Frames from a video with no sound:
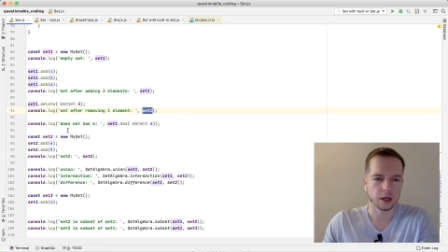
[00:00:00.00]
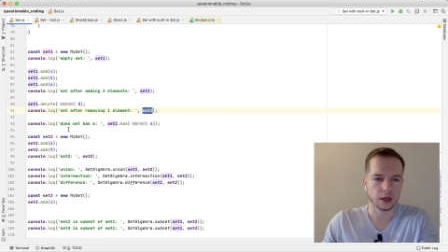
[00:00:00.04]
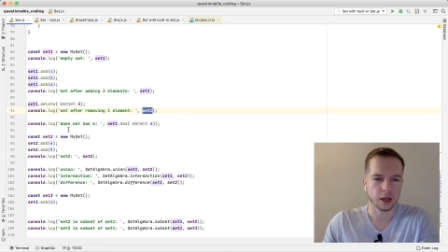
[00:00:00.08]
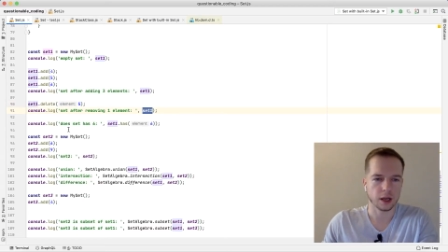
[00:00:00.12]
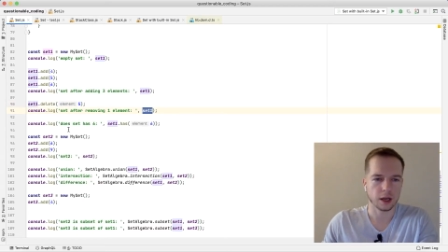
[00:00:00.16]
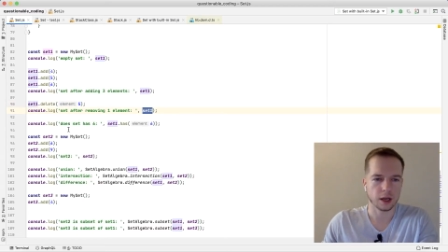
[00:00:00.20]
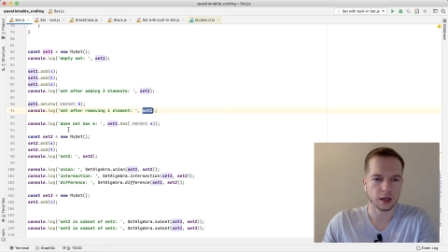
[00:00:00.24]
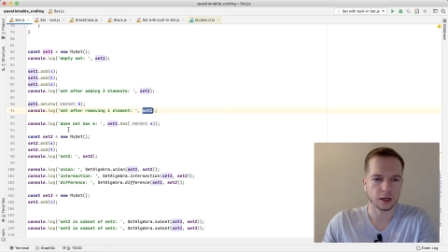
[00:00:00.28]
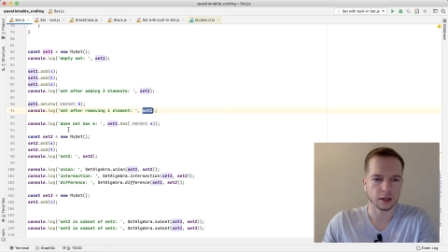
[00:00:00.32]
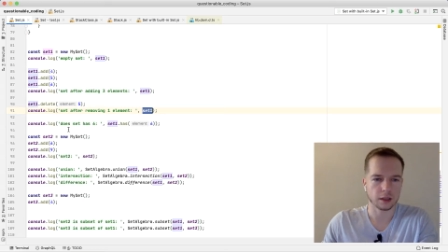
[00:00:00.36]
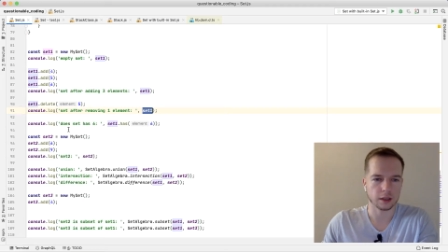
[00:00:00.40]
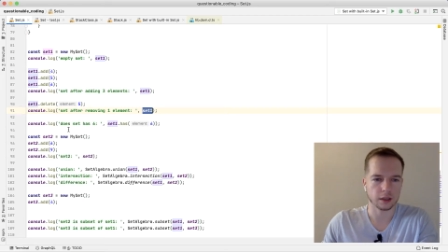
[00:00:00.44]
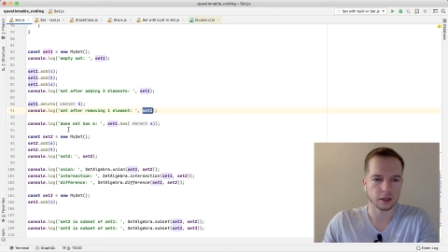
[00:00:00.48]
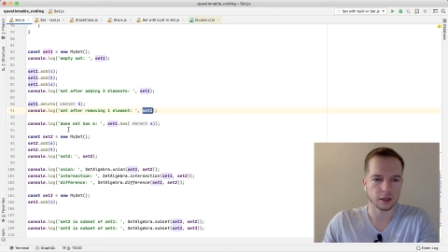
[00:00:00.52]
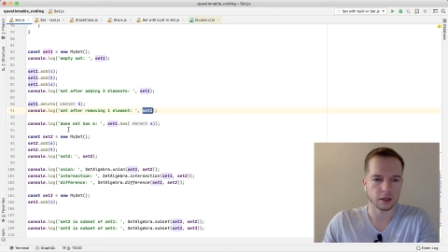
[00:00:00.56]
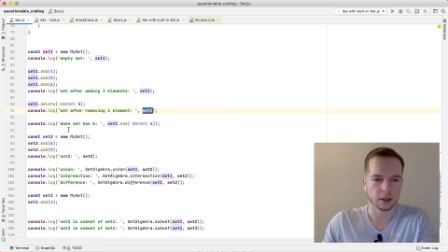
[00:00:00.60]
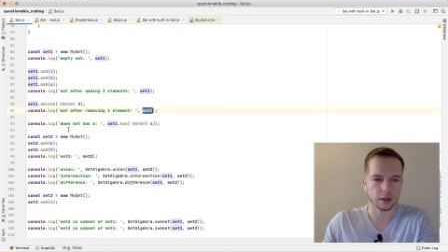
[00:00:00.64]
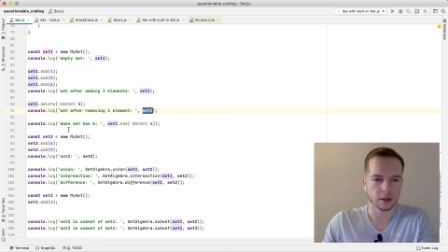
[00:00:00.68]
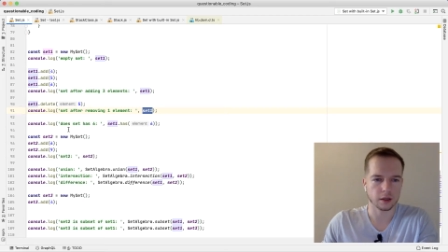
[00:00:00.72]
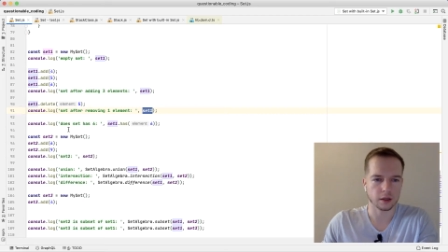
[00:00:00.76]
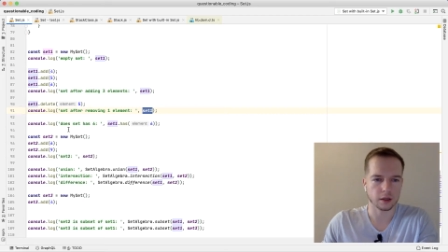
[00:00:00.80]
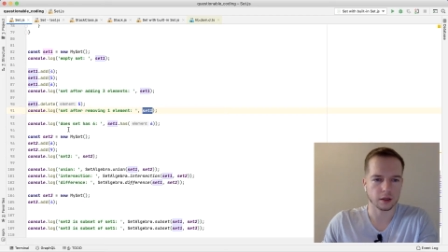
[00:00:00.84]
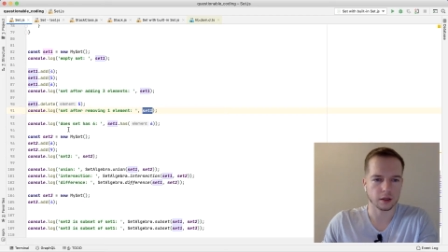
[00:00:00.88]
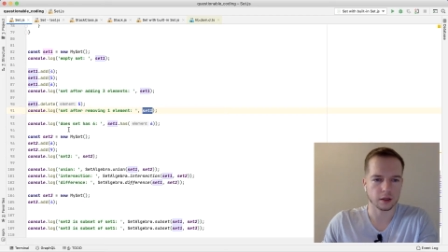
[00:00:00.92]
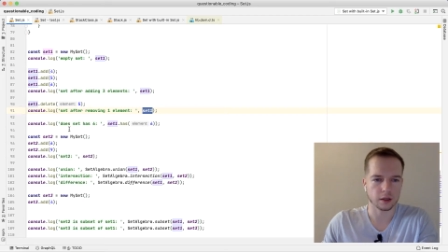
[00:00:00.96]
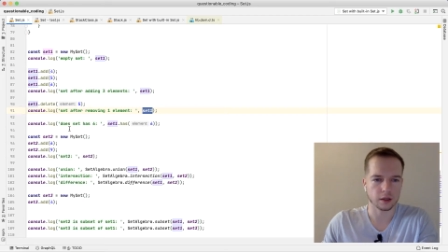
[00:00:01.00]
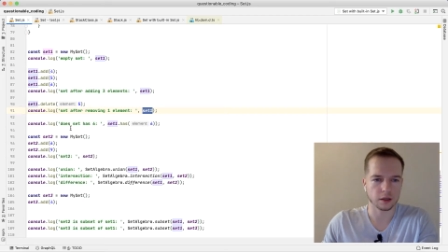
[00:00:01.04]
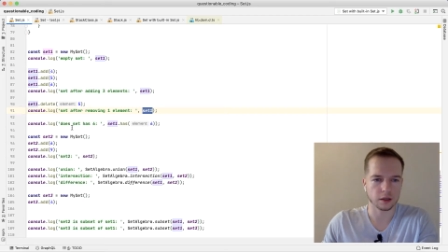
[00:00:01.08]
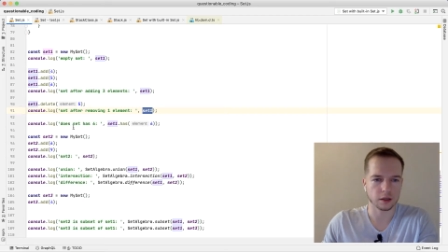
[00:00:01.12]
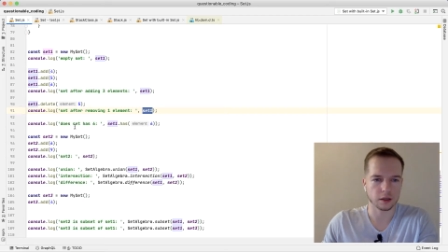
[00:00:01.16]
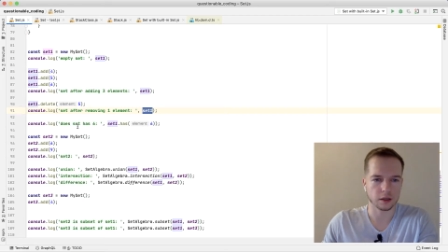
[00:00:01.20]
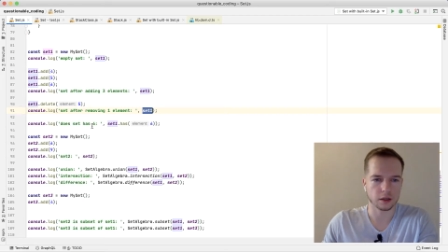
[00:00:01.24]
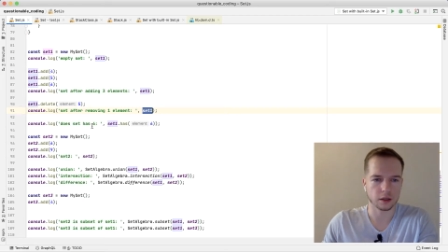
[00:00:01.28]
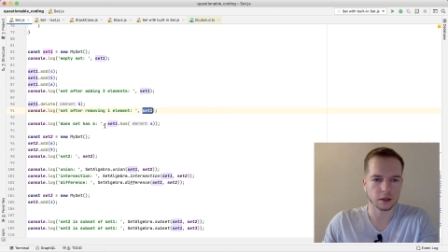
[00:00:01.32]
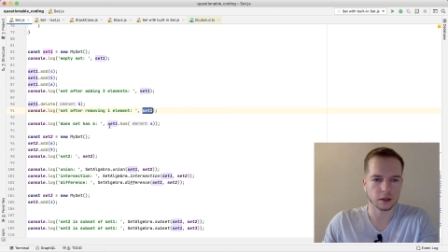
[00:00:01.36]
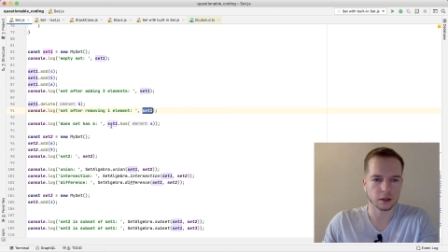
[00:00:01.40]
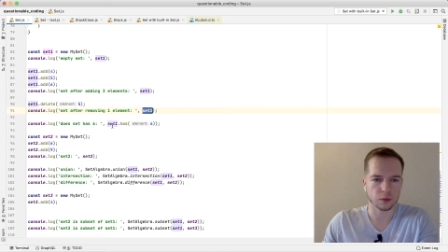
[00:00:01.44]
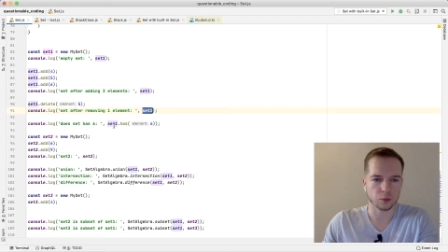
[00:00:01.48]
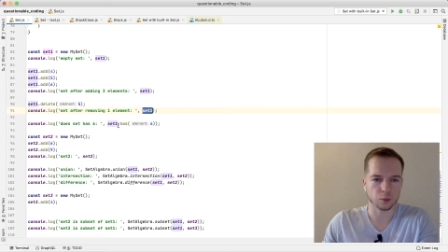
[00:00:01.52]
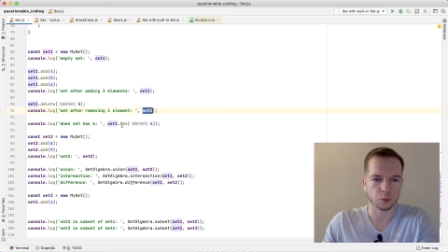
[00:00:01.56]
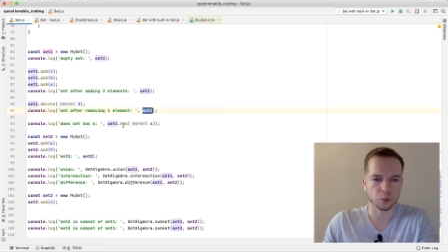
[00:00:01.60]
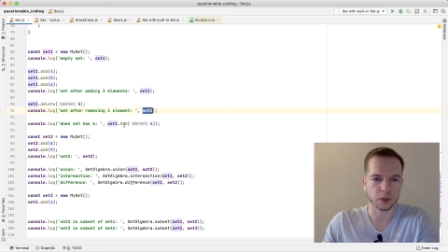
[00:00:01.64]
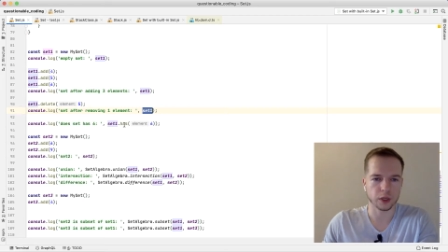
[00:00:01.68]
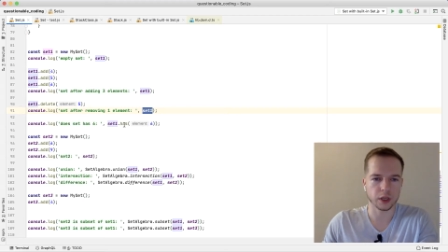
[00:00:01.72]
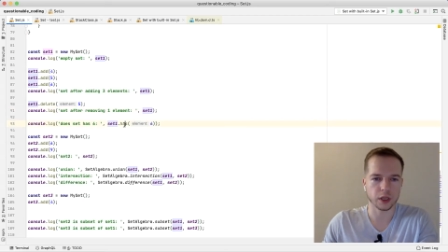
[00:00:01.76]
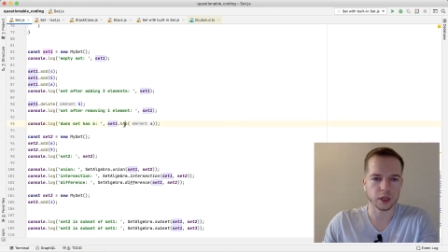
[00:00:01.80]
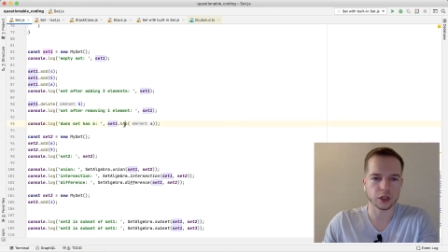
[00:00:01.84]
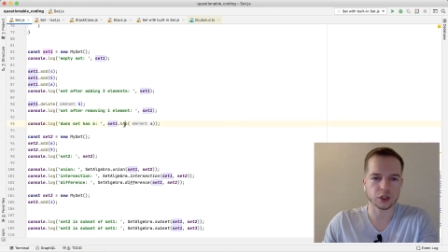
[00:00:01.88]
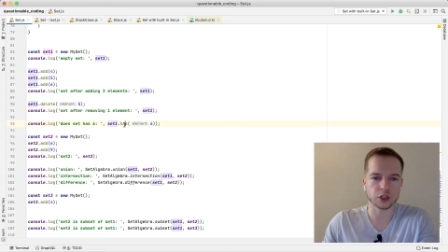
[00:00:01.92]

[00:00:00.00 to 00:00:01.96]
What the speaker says: and we